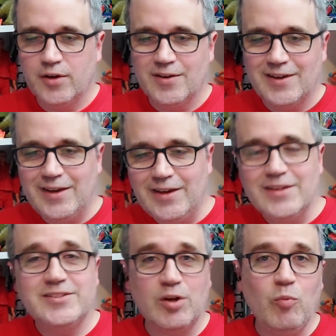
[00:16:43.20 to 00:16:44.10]

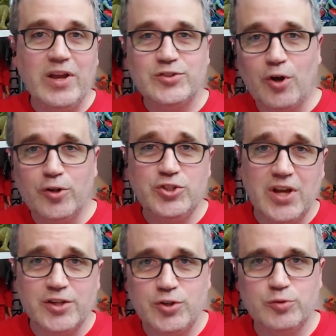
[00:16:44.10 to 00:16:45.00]
in some ways, all
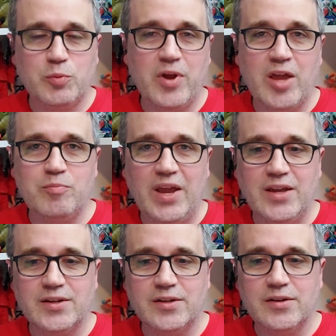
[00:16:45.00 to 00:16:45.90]
G.I. Joes were
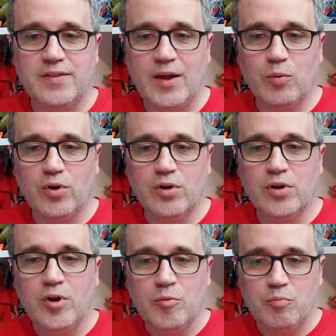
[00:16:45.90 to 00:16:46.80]
hand-painted. They were
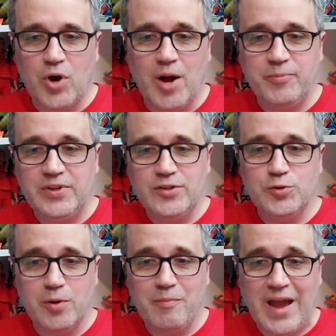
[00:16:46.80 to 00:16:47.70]
popped
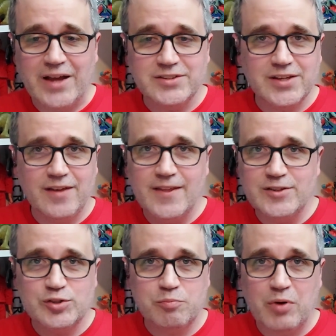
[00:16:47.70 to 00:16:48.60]
into a mask and then
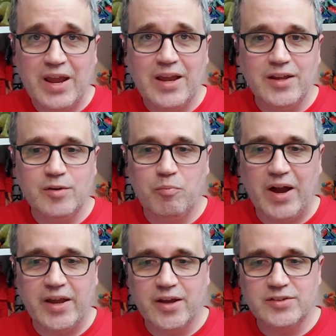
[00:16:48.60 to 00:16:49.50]
sprayed
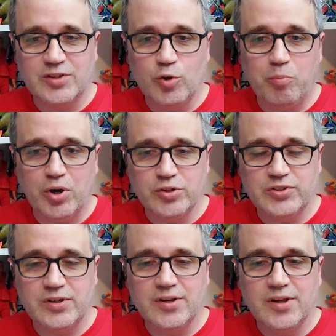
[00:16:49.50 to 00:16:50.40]
by a single
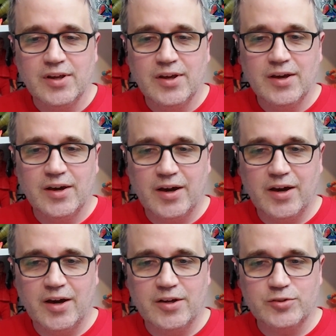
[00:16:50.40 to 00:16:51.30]
person.
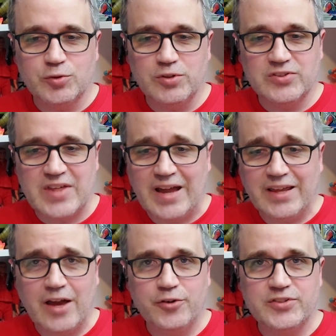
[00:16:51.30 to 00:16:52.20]
So does that
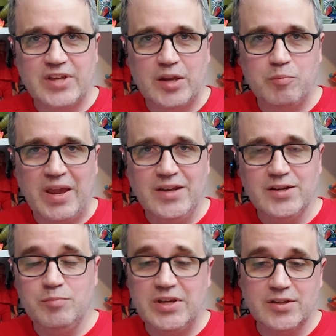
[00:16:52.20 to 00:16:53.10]
count as
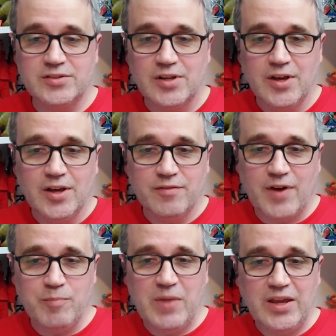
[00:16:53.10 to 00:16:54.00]
hand-painted? Because if
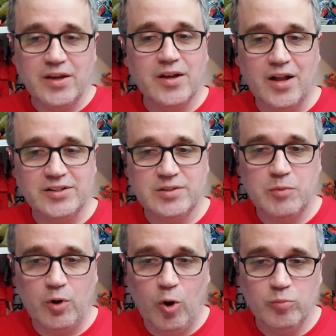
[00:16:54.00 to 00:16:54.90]
I'm making a custom
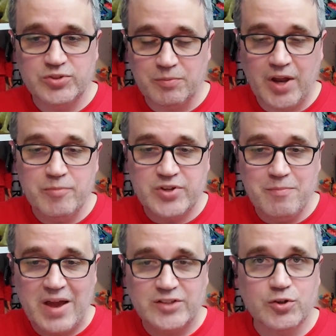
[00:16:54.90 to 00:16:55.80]
at home, sometimes I
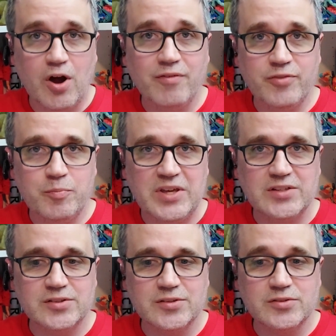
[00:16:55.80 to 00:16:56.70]
mask off the pieces,